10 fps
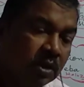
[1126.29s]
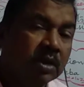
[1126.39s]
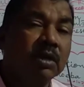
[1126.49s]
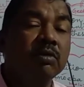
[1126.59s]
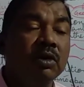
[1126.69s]

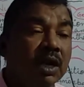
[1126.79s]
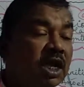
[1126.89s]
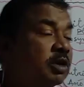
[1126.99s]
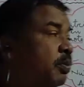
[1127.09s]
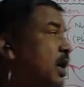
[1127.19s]
Now,
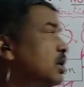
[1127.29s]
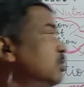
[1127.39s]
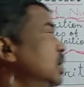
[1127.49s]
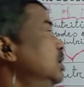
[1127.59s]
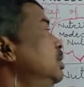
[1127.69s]
last part of
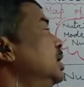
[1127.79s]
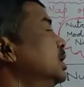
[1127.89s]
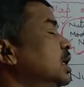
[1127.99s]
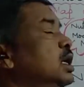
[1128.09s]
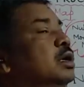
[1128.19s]
the alimentary
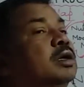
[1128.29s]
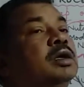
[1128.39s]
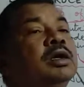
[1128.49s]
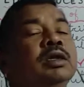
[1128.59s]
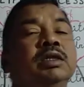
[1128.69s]
canal,
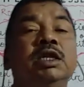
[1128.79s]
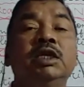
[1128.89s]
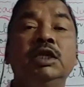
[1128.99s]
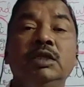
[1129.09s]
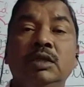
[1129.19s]
that
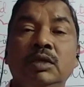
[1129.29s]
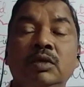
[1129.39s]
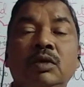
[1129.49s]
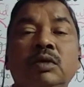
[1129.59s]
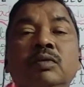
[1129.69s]
is
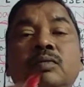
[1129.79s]
your